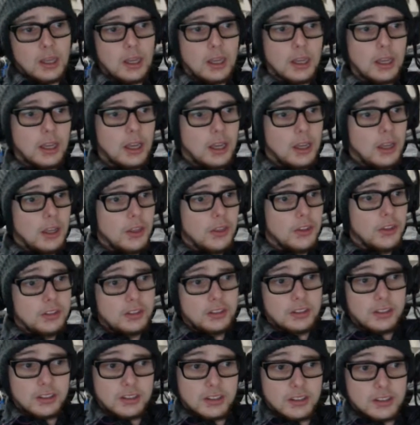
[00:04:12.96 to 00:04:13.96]
This
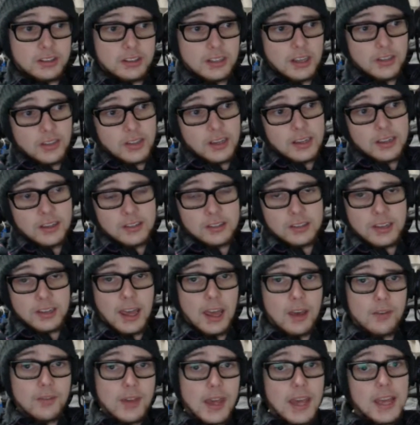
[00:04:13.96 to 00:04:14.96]
is to say that he doesn't
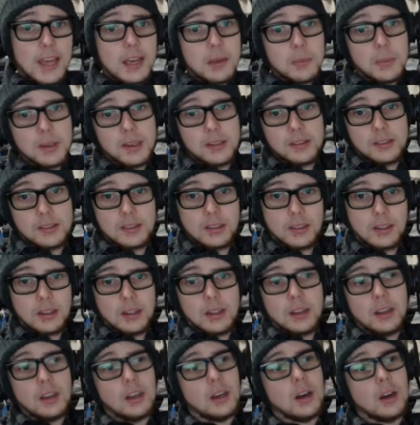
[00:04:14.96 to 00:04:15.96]
have enemies.
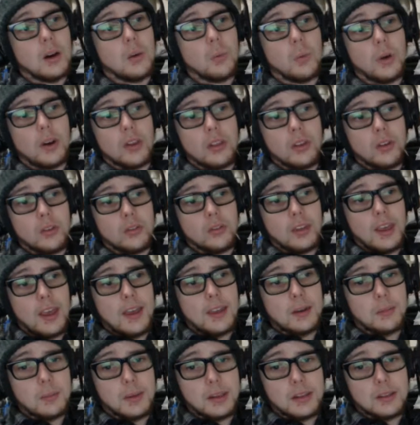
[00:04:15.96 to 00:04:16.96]
One of those
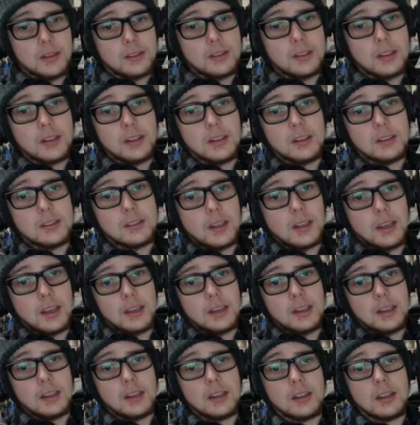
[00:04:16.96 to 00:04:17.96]
enemies is an